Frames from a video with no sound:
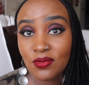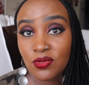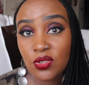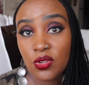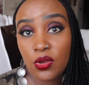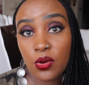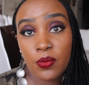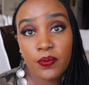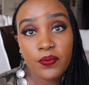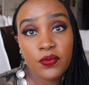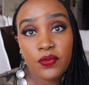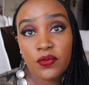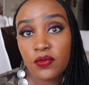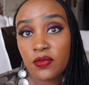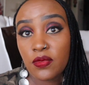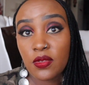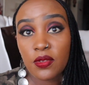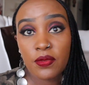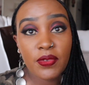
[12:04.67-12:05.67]
So
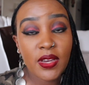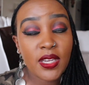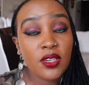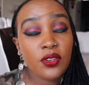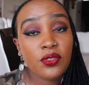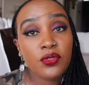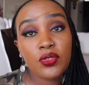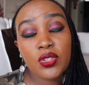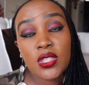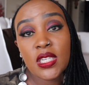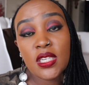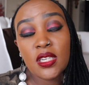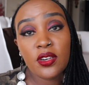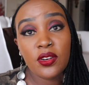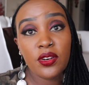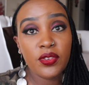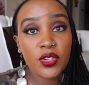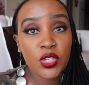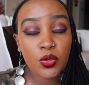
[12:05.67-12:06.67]
find a routine
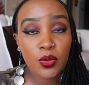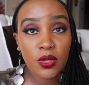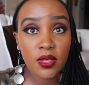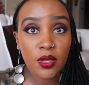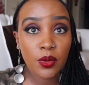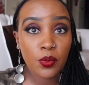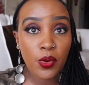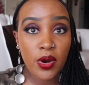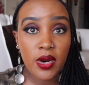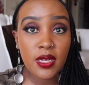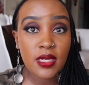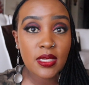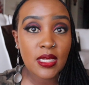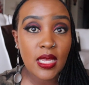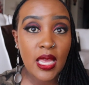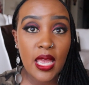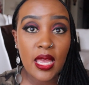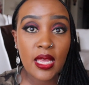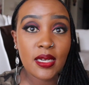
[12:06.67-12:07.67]
and a ritual that
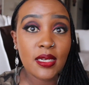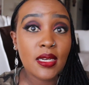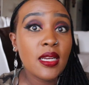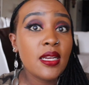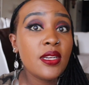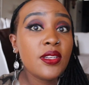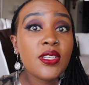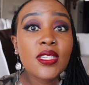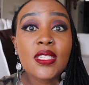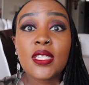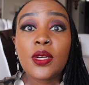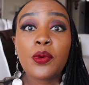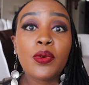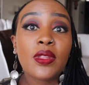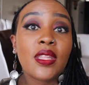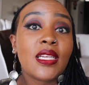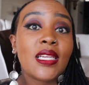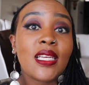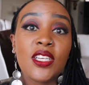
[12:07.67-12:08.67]
works and stick
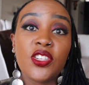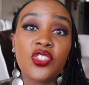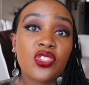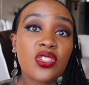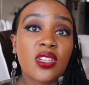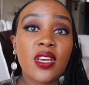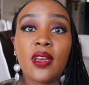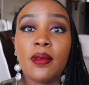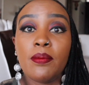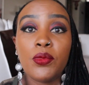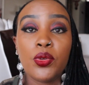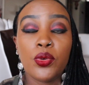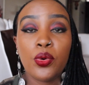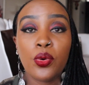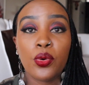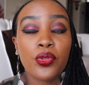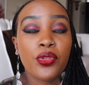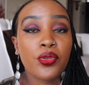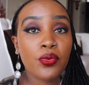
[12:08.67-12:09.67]
with it each time you
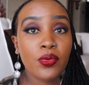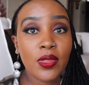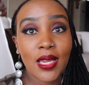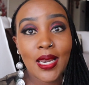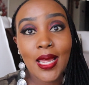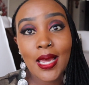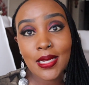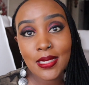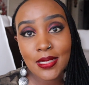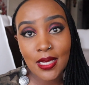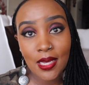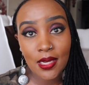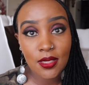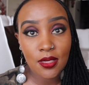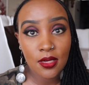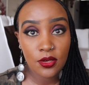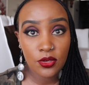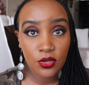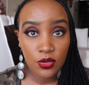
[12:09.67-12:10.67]
go through that
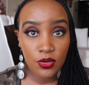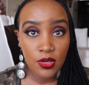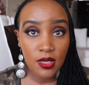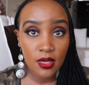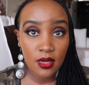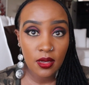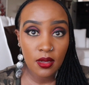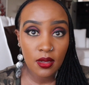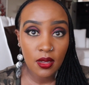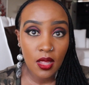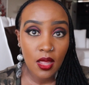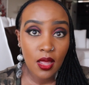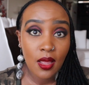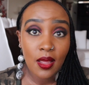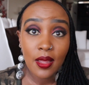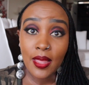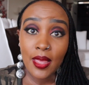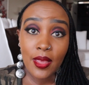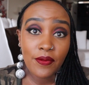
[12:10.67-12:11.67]
anxiety-inducing
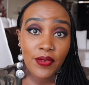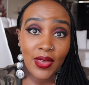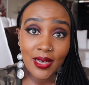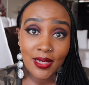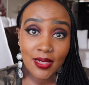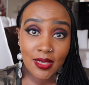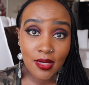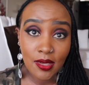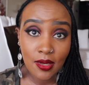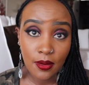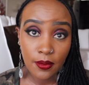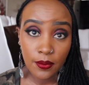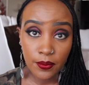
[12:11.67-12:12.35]
event.